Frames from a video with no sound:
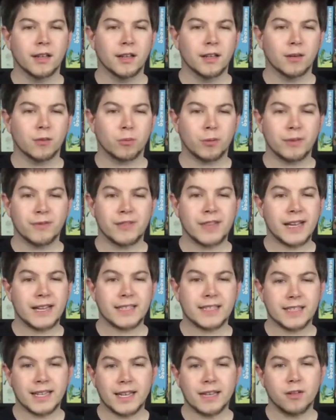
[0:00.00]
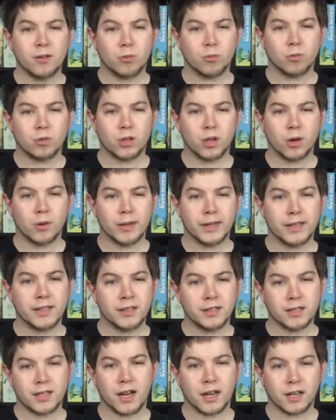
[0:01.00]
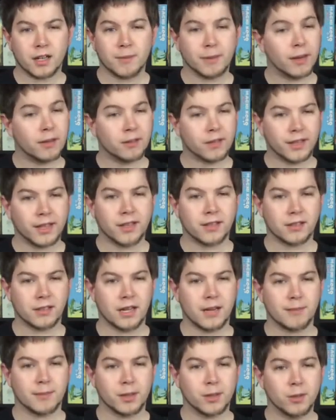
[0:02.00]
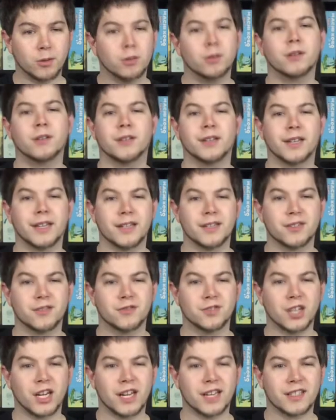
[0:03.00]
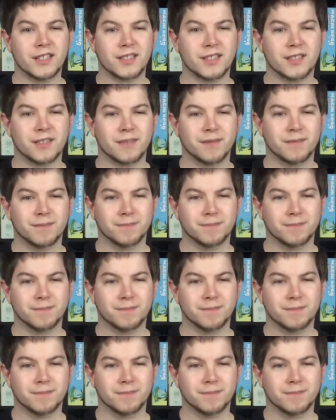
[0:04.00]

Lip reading: With that said, we'll go in and talk about Kingdomino Age of Giants.